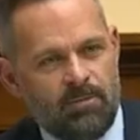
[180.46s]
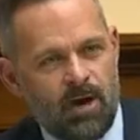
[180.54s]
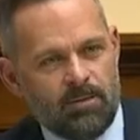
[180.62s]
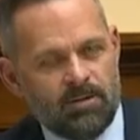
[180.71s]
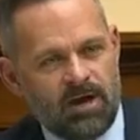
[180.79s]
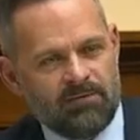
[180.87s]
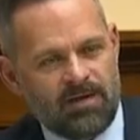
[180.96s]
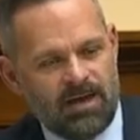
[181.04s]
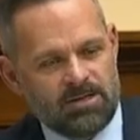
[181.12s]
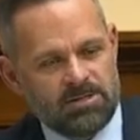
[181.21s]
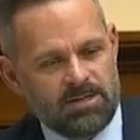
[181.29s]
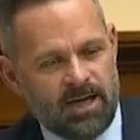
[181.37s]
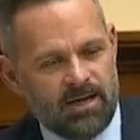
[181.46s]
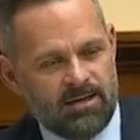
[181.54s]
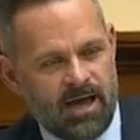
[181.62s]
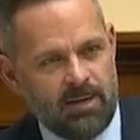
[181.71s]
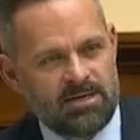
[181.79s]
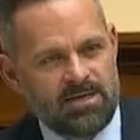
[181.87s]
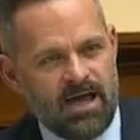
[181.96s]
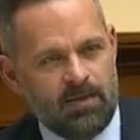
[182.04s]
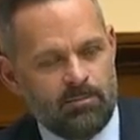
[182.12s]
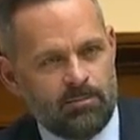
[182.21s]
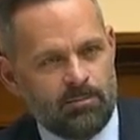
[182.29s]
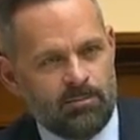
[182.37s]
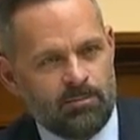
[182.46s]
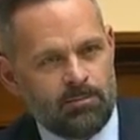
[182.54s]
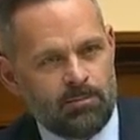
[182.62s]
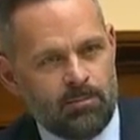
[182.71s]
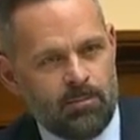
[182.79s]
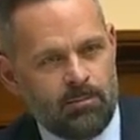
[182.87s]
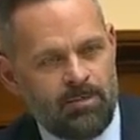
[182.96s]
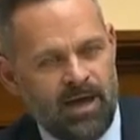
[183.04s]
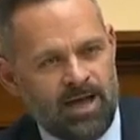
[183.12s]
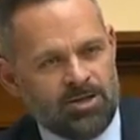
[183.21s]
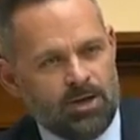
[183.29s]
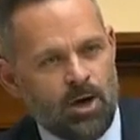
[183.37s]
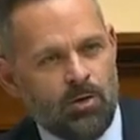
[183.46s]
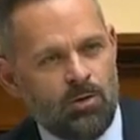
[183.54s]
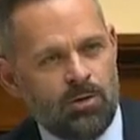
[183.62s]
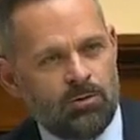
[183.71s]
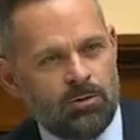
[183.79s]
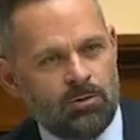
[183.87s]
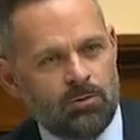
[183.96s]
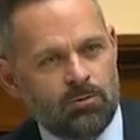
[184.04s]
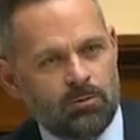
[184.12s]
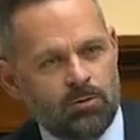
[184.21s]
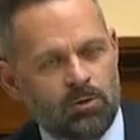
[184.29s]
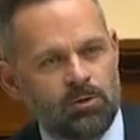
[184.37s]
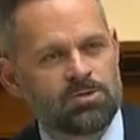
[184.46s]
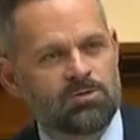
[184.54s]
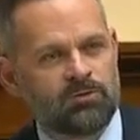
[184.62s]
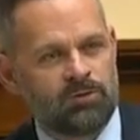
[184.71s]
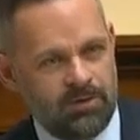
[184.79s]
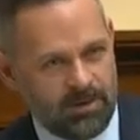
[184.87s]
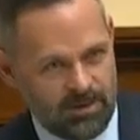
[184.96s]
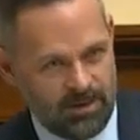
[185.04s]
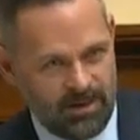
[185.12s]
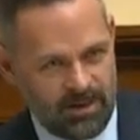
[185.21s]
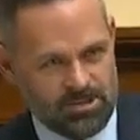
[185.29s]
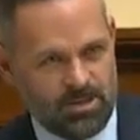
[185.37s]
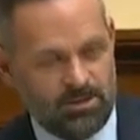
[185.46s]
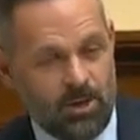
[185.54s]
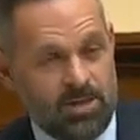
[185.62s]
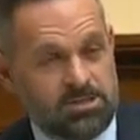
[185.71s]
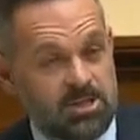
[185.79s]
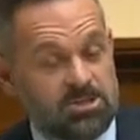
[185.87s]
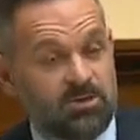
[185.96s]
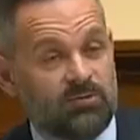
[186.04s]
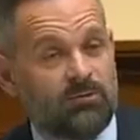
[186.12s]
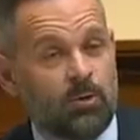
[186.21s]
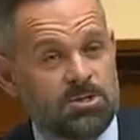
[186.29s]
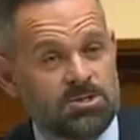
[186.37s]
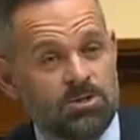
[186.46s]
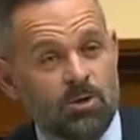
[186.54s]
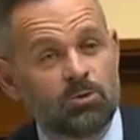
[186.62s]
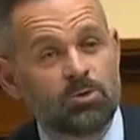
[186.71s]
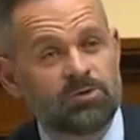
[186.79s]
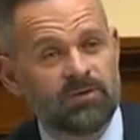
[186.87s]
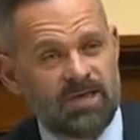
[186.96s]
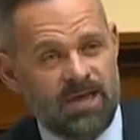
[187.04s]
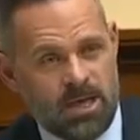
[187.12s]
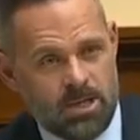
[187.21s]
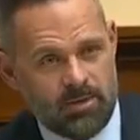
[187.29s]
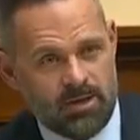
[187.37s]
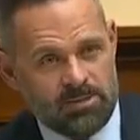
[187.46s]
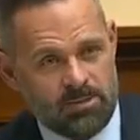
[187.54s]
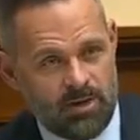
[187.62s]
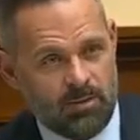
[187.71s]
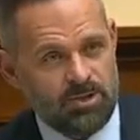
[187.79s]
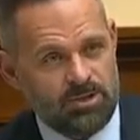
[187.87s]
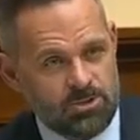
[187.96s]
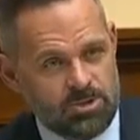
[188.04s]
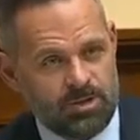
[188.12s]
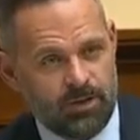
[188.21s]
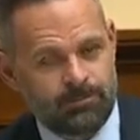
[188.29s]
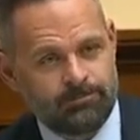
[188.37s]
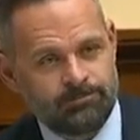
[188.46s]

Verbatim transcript: bomber in Afghanistan at the Abbey Gate, but had no rules of no escalation of force and no rules of engagement to be able to do so.